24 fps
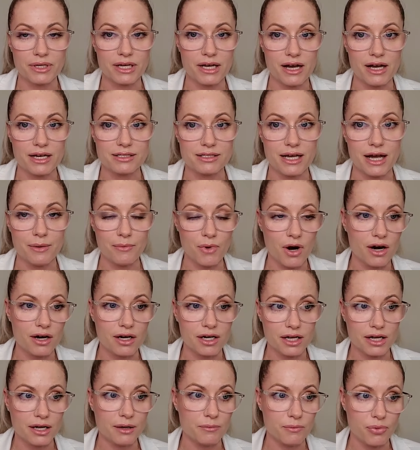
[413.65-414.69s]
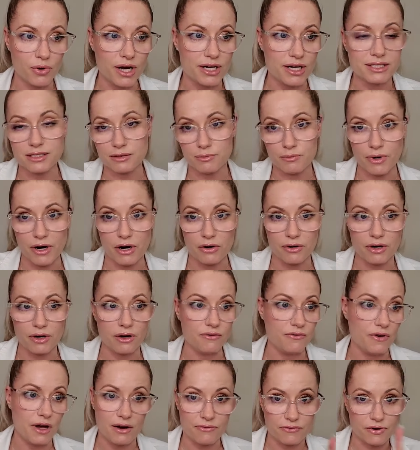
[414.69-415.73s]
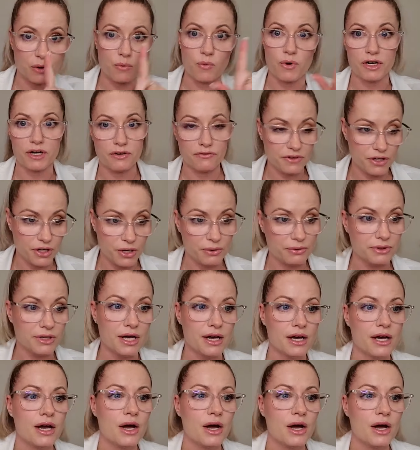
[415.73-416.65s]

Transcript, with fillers: because I'm already impressed and proud of every one of you.